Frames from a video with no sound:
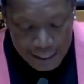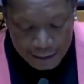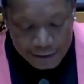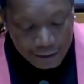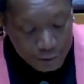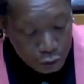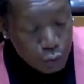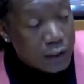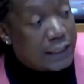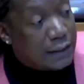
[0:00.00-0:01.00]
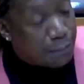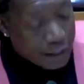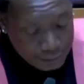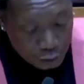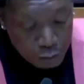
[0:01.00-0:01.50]
and their security
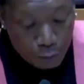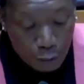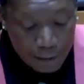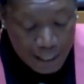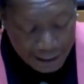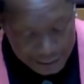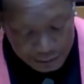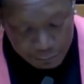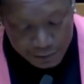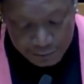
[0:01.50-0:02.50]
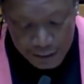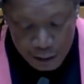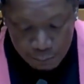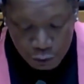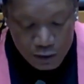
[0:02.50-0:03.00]
depends on proper arrangements
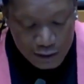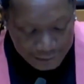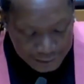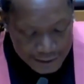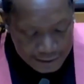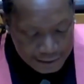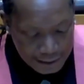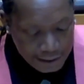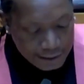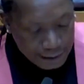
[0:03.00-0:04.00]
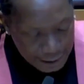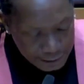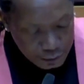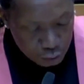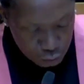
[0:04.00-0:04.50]
between the state and the
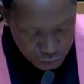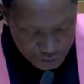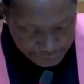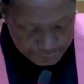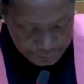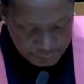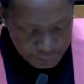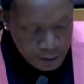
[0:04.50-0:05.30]
landowners.